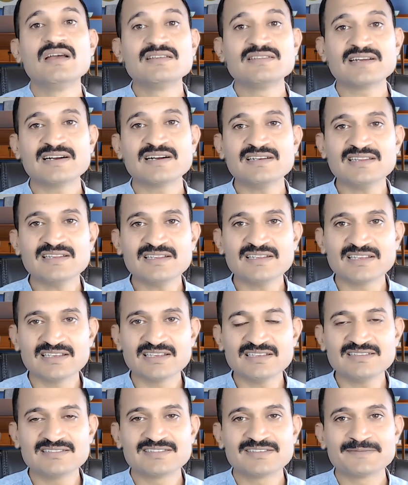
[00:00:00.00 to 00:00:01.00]
second thing
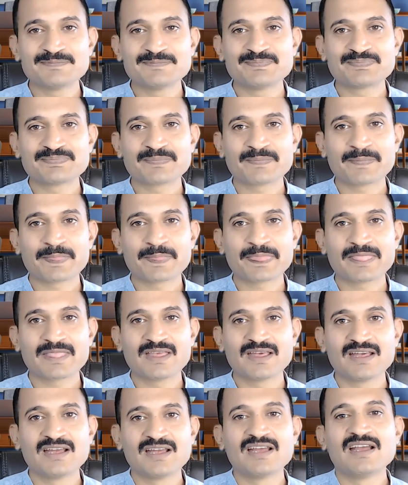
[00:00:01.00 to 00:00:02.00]
is
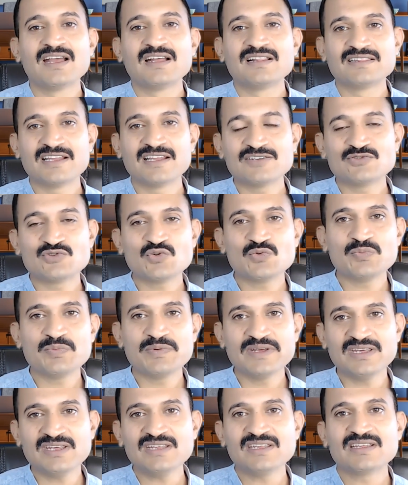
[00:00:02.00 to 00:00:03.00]
there should
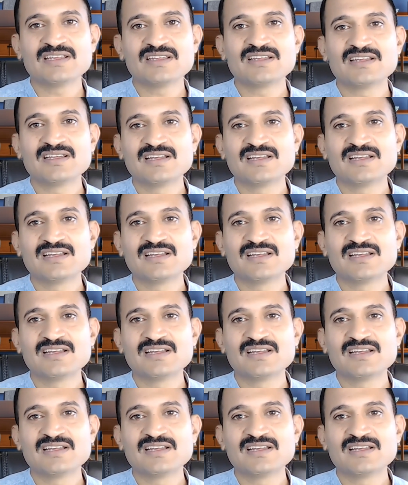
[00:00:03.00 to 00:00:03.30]
be,